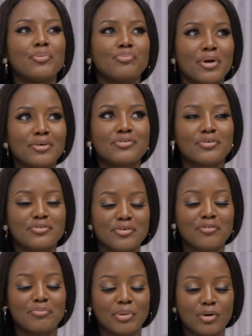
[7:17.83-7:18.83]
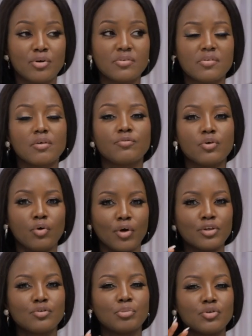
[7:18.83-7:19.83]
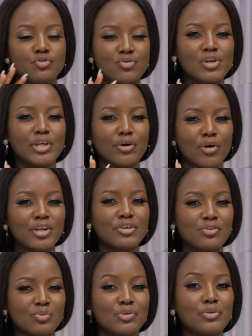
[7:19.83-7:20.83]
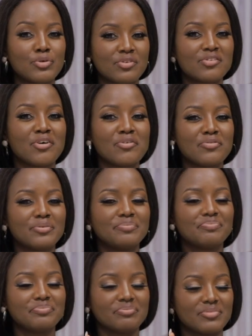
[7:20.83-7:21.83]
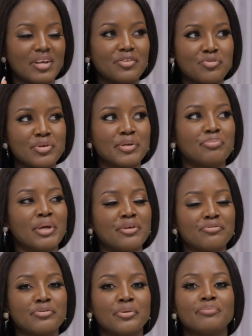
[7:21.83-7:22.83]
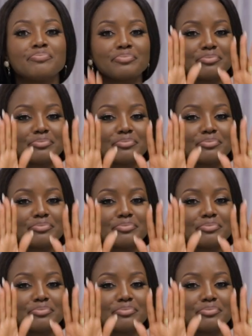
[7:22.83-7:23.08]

Brace yourself, because if you're going to be truly honest with yourself, that's really painful.